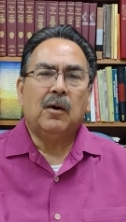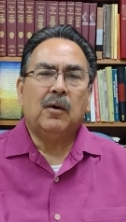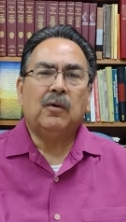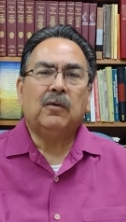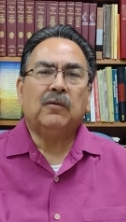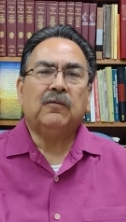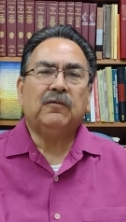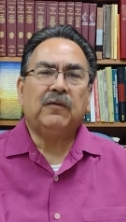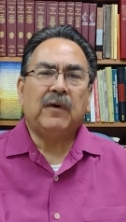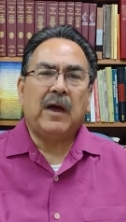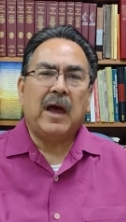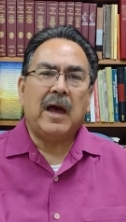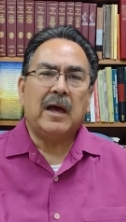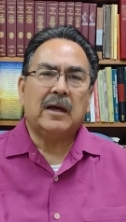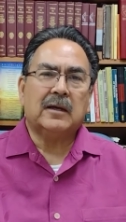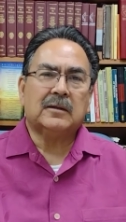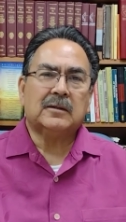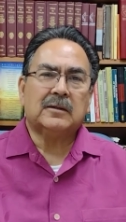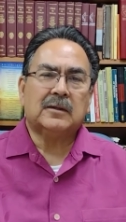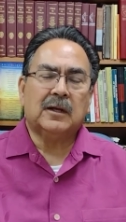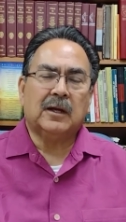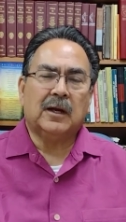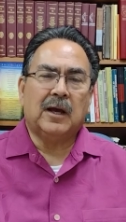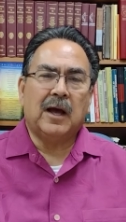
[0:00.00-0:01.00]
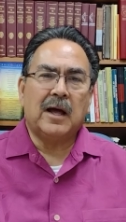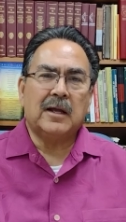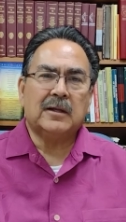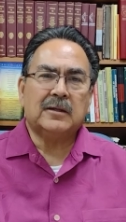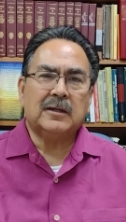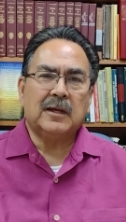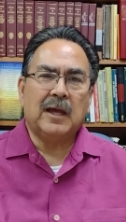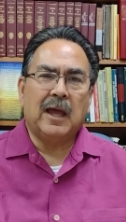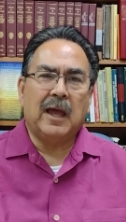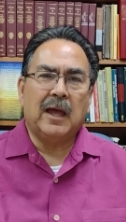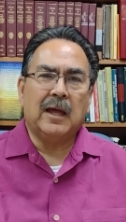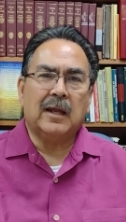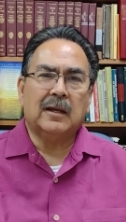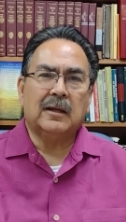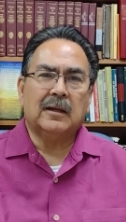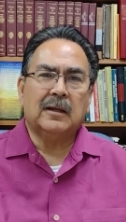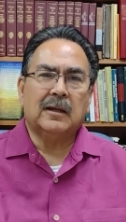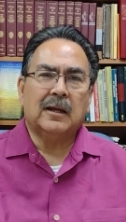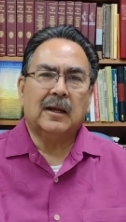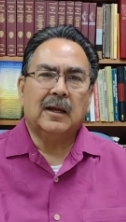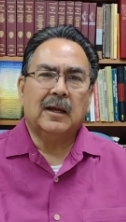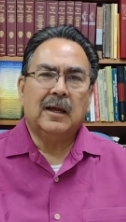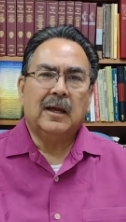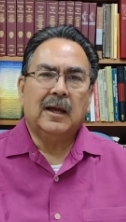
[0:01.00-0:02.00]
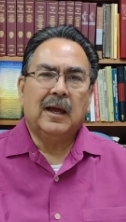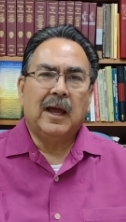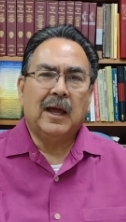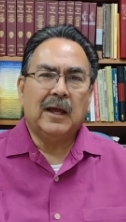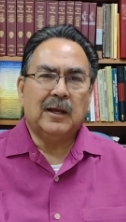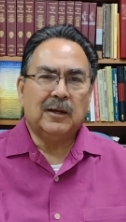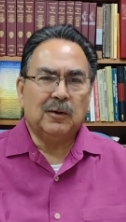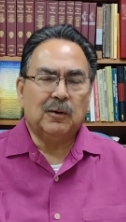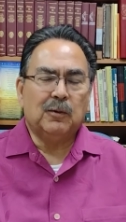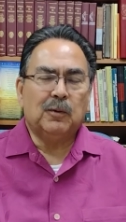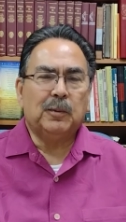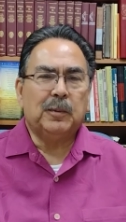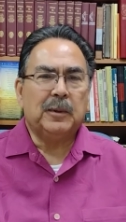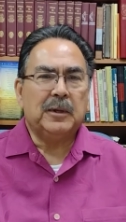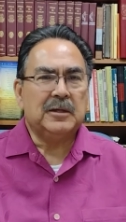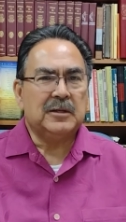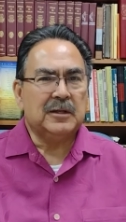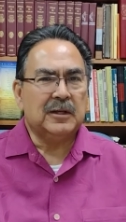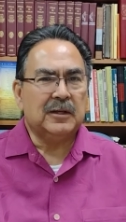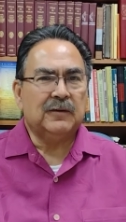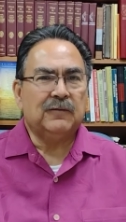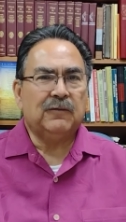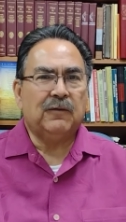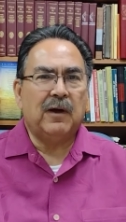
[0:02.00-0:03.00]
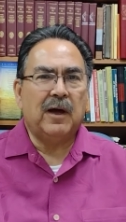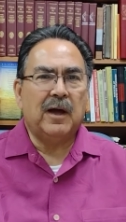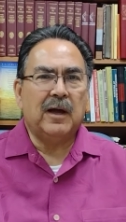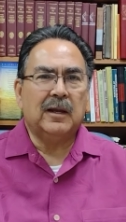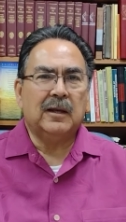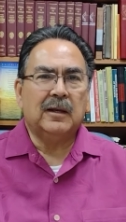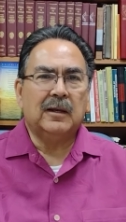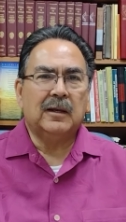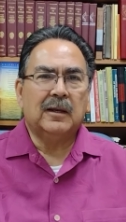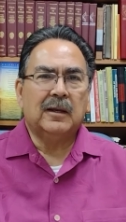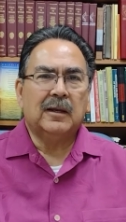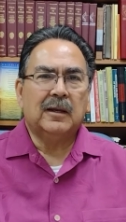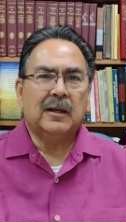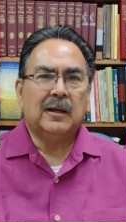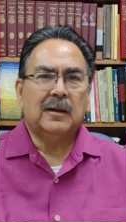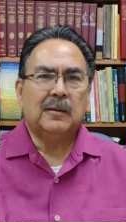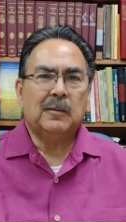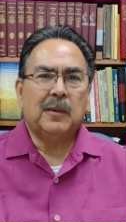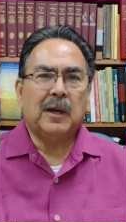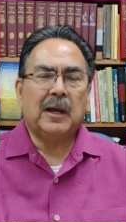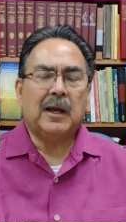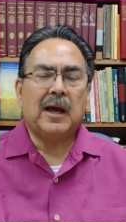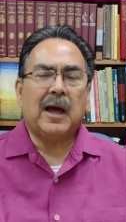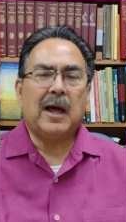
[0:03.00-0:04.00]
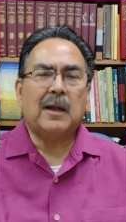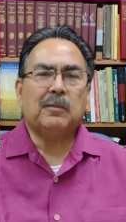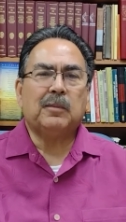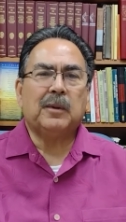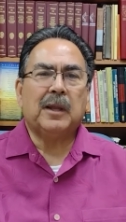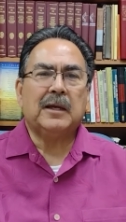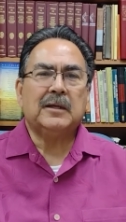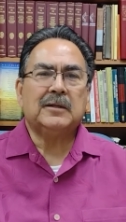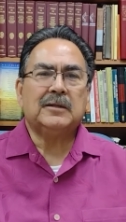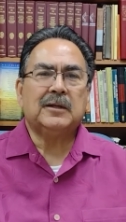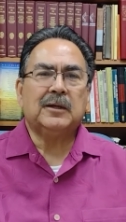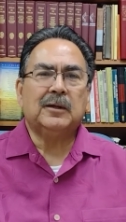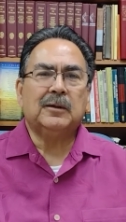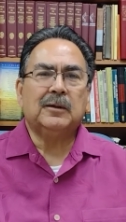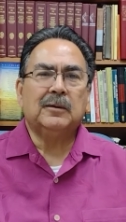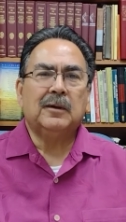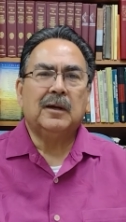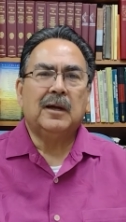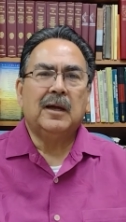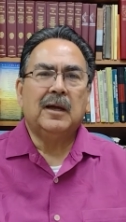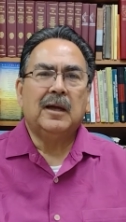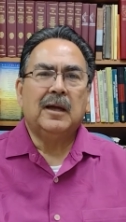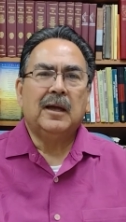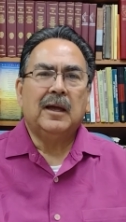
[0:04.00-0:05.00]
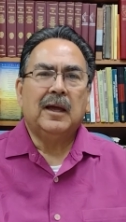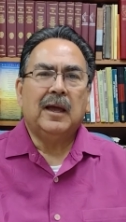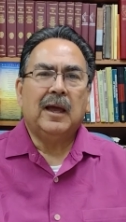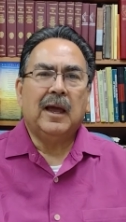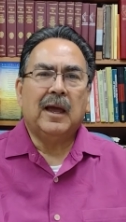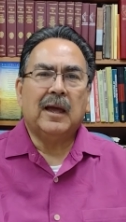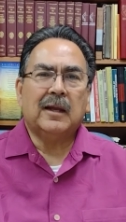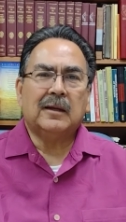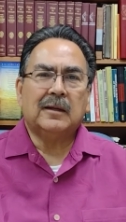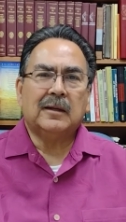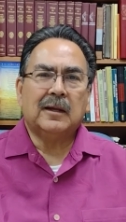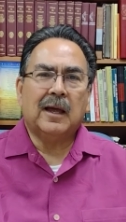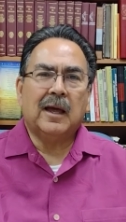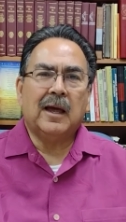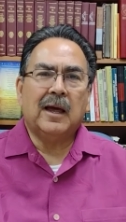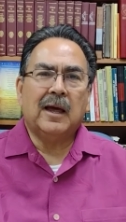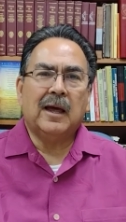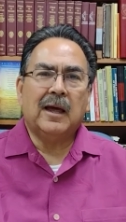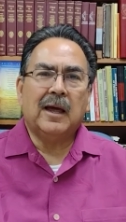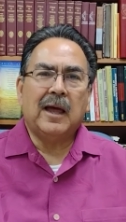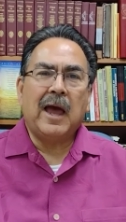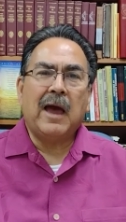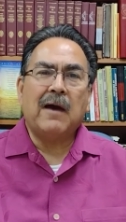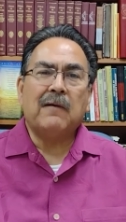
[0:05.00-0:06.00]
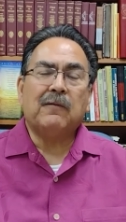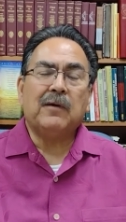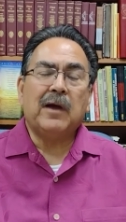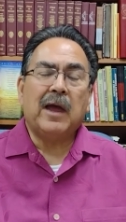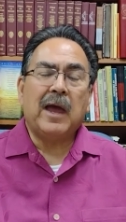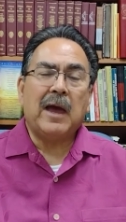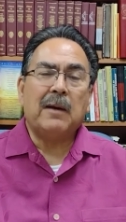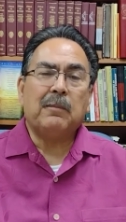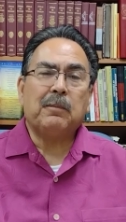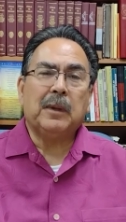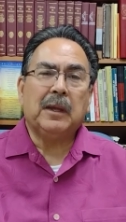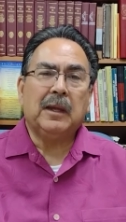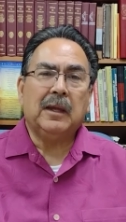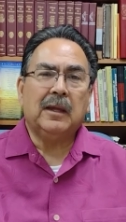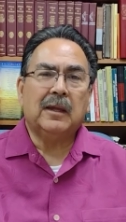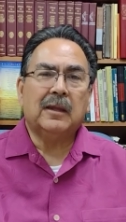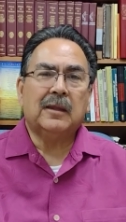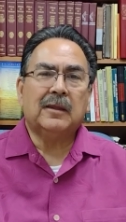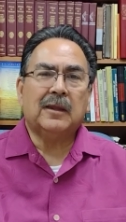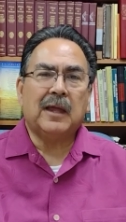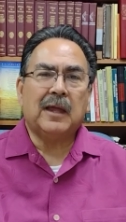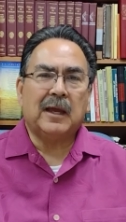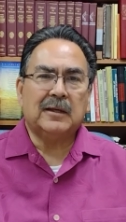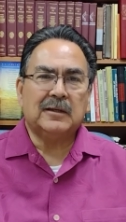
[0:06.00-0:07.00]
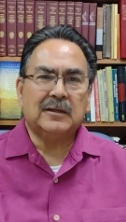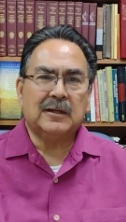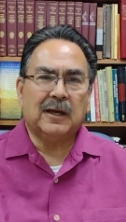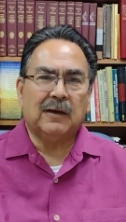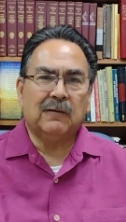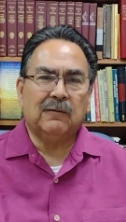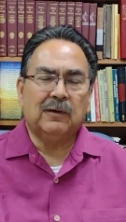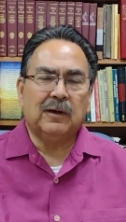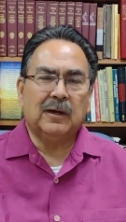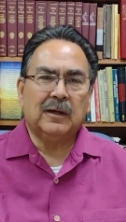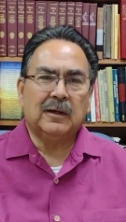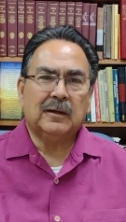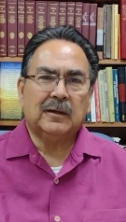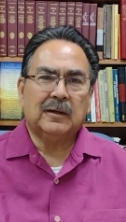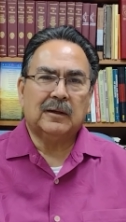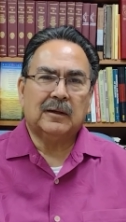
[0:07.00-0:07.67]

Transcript: Hold fast to God's hand, and you will be just fine. May God bless you, and uh, have a happy Thanksgiving.